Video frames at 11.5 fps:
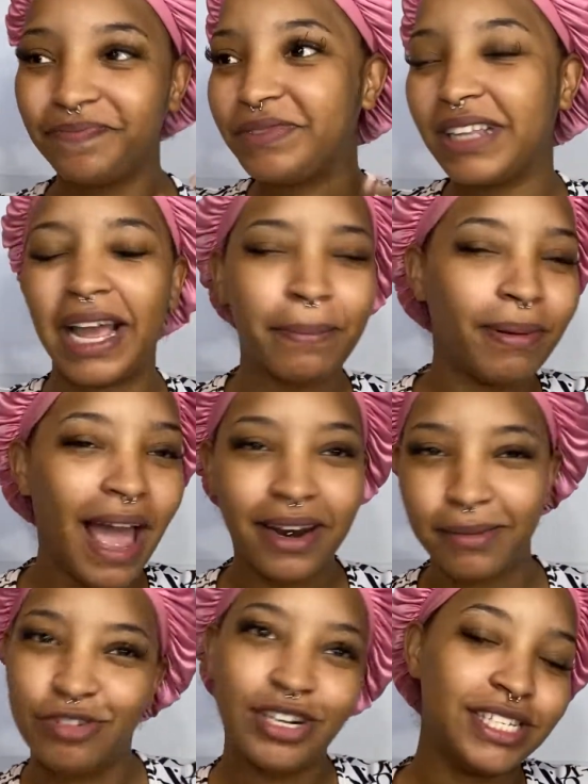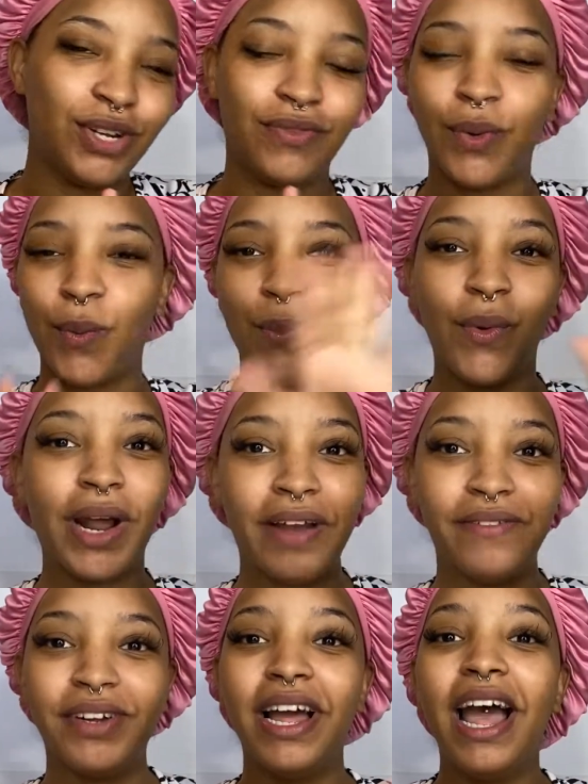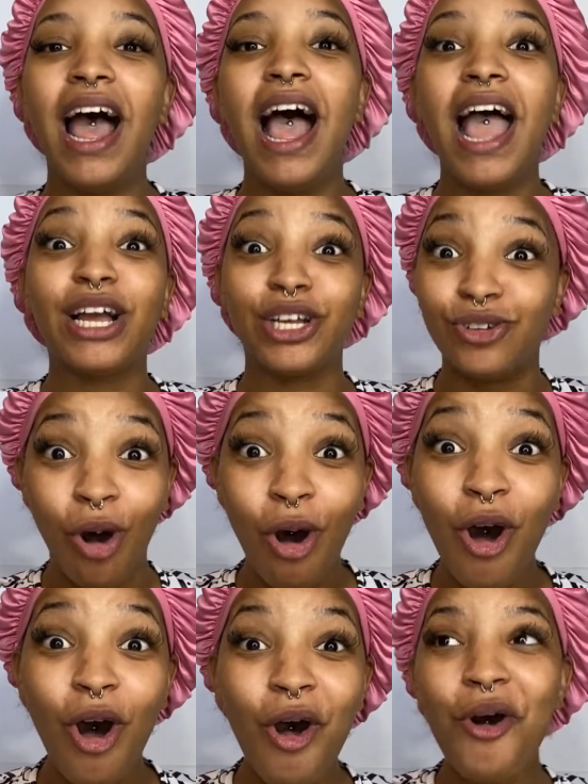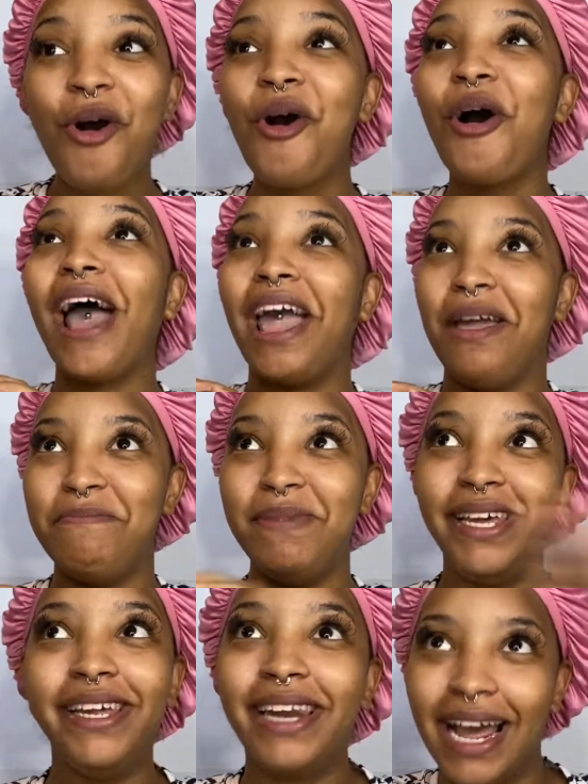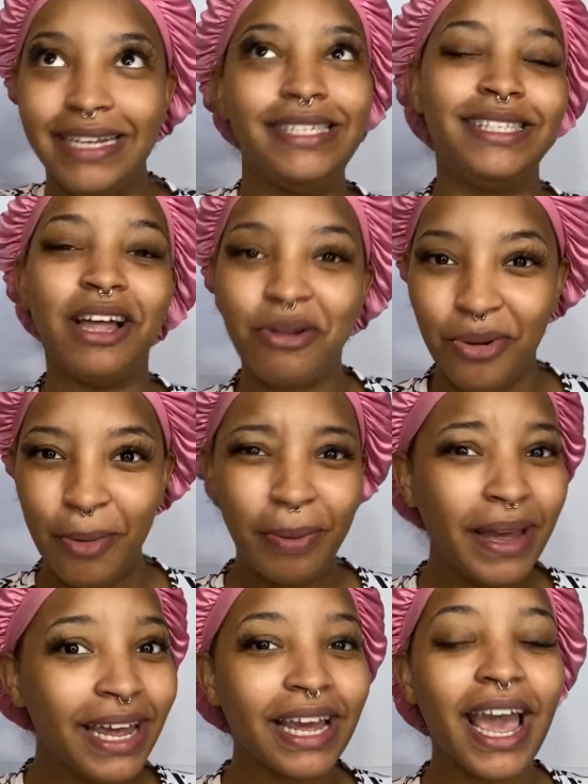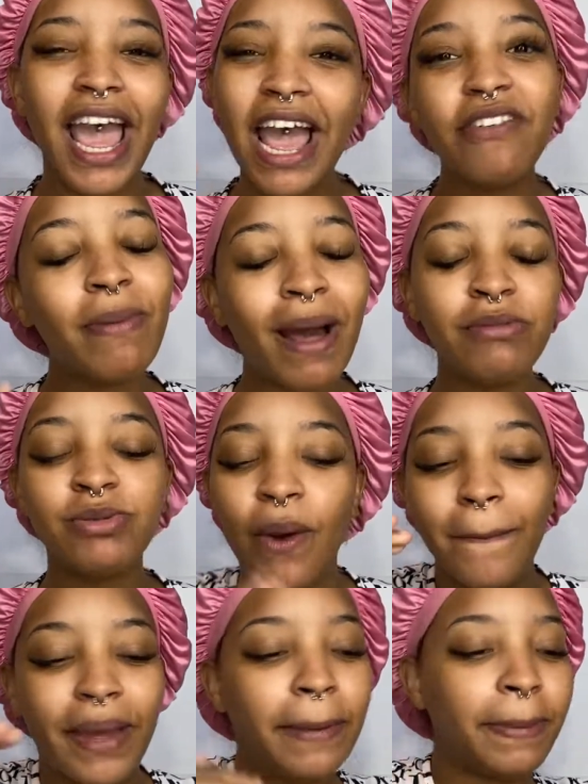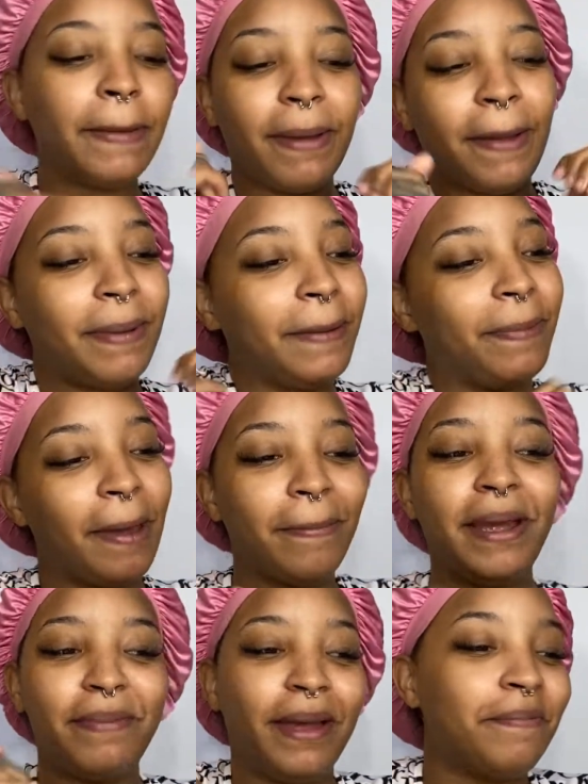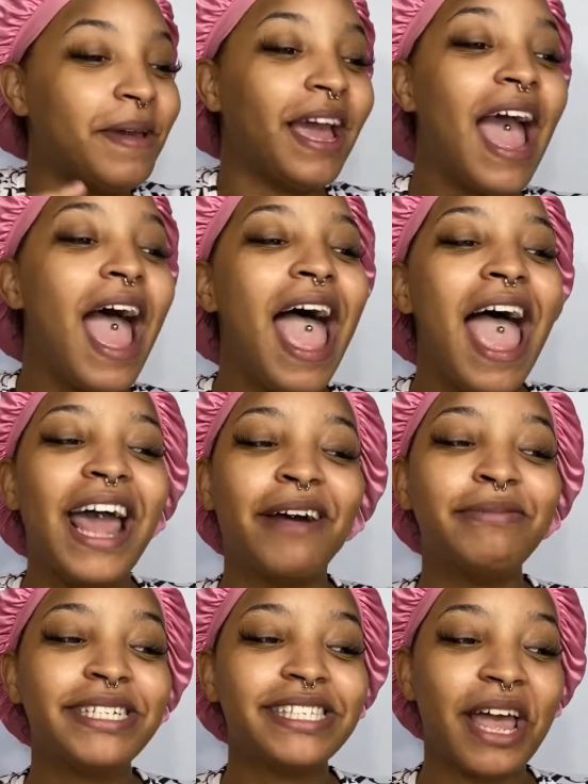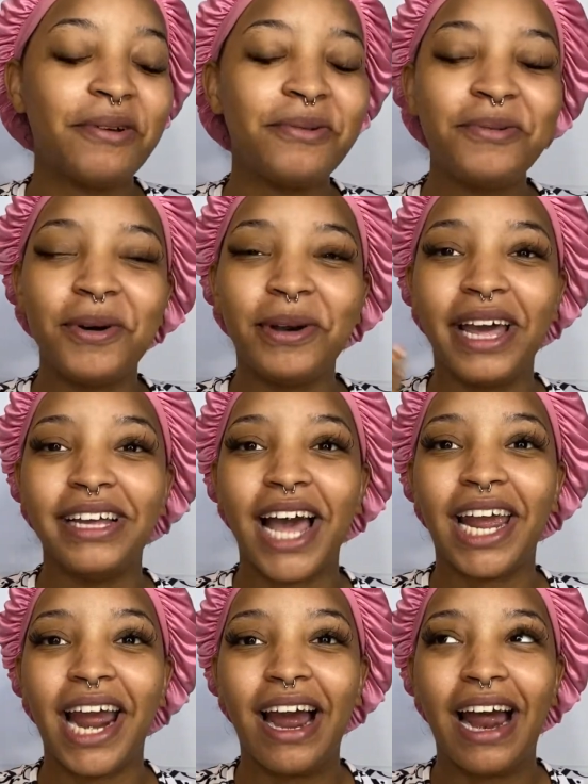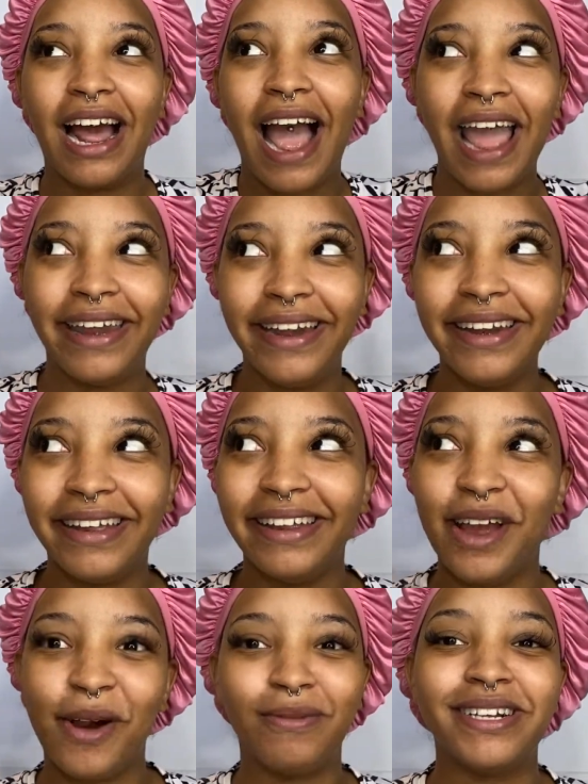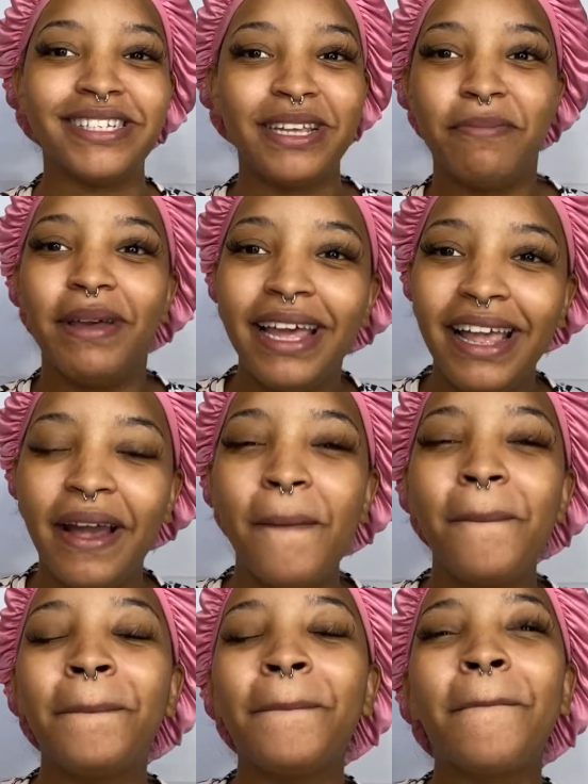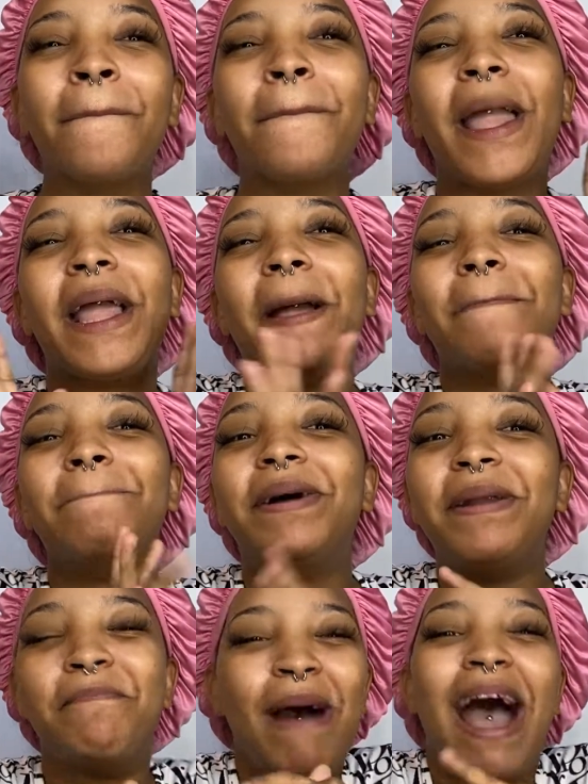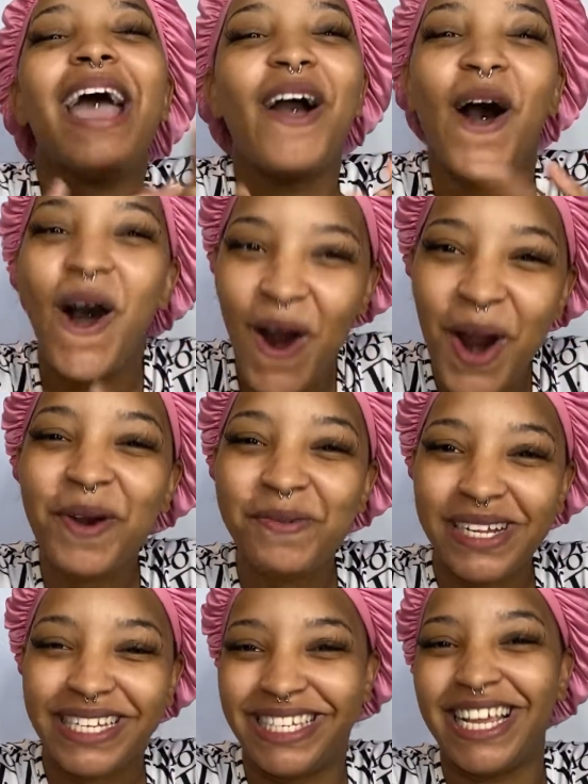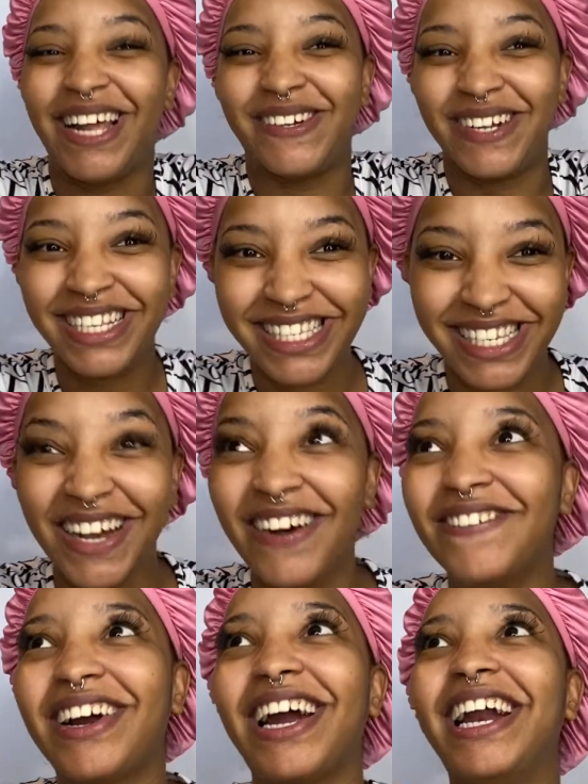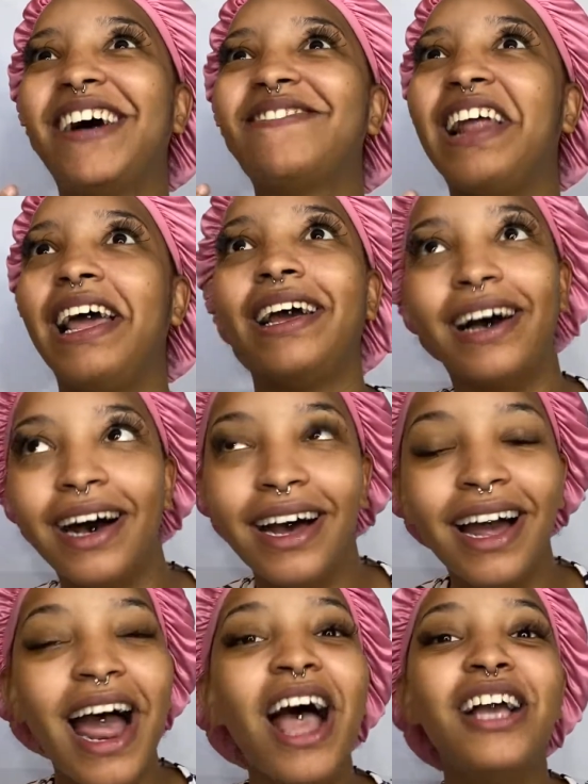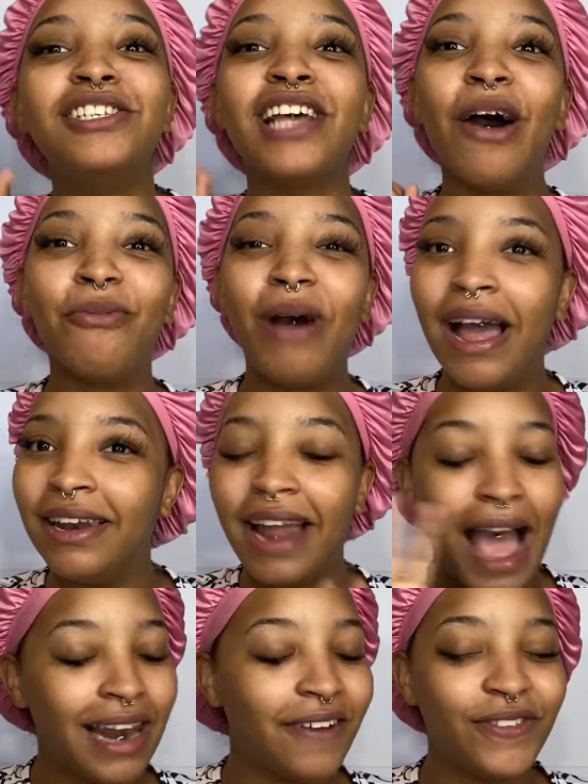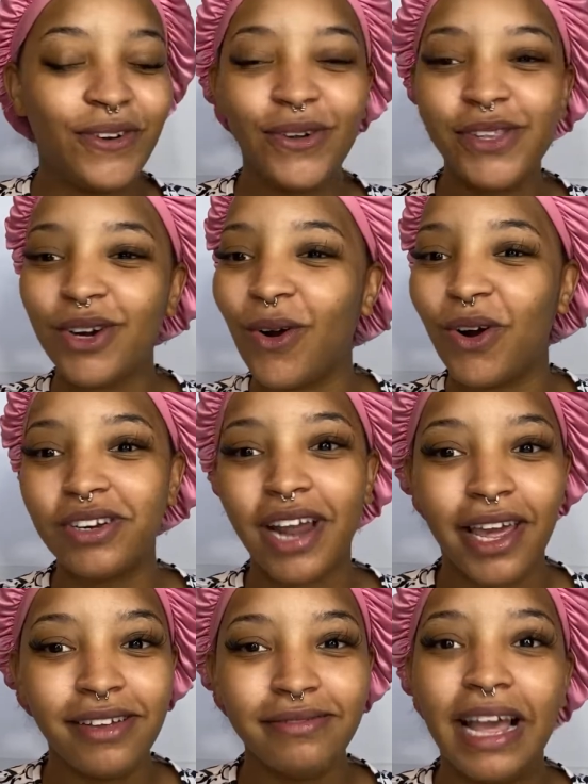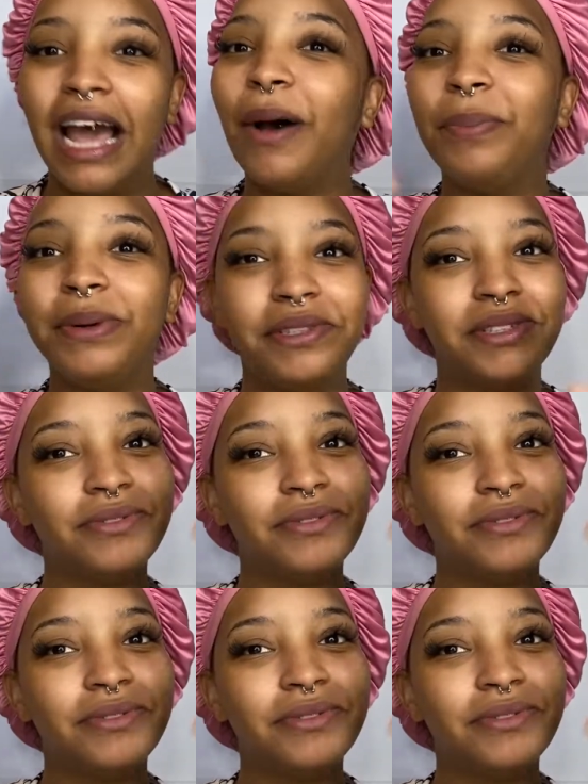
like a platinum gray silver, whatever. Y'all had me like stuck on pink. Everybody was voting pink, pink, pink, pink, pink, pink, pink, pink. And I was just like, oh, okay, I, I, I get it. Y'all wanna see pink. But my heart was set on silver. And I'm like, ugh. So I, I left it on there all night. I'll put the